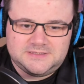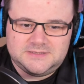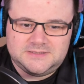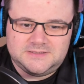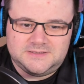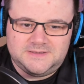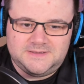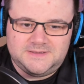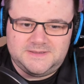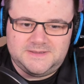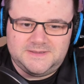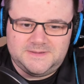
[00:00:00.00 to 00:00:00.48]

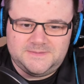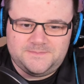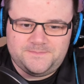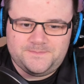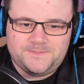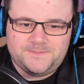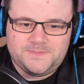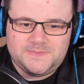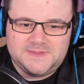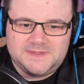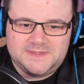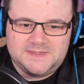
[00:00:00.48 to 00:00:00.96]
Yeah.
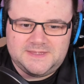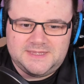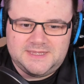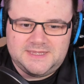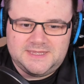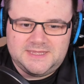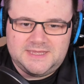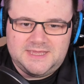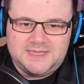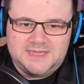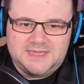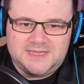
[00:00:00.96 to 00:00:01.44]
To me.
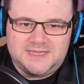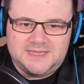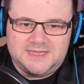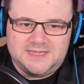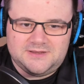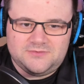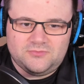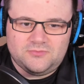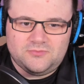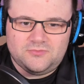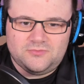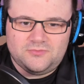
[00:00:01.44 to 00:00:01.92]
He
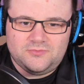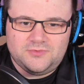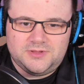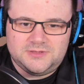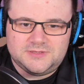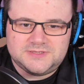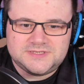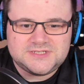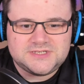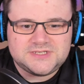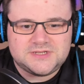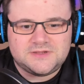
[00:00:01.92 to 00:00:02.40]
had a
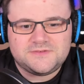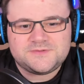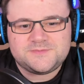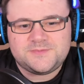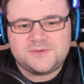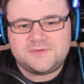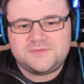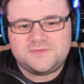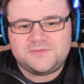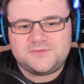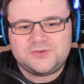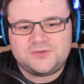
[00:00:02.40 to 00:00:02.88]
real soft
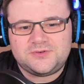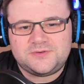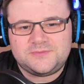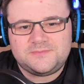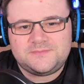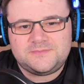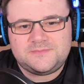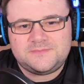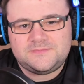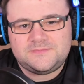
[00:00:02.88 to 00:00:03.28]
spot for him.